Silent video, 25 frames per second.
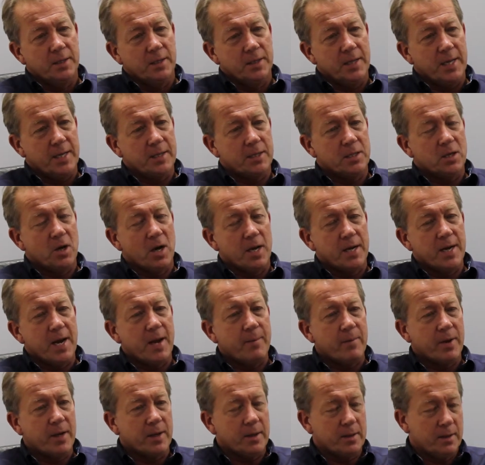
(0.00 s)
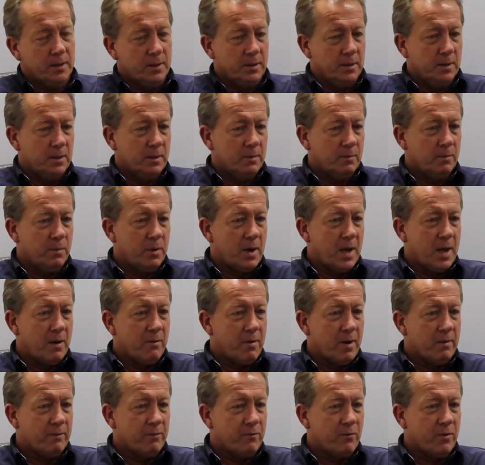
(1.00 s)
that dynamic player
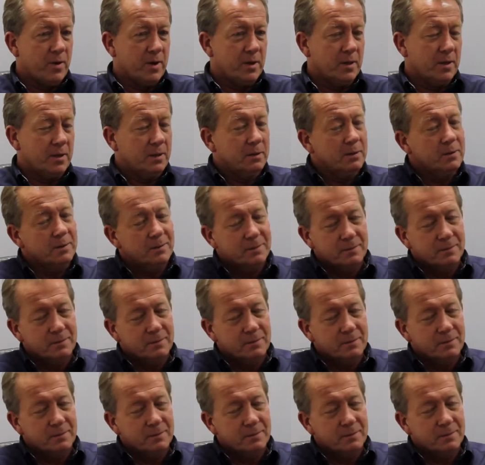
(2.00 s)
up front, and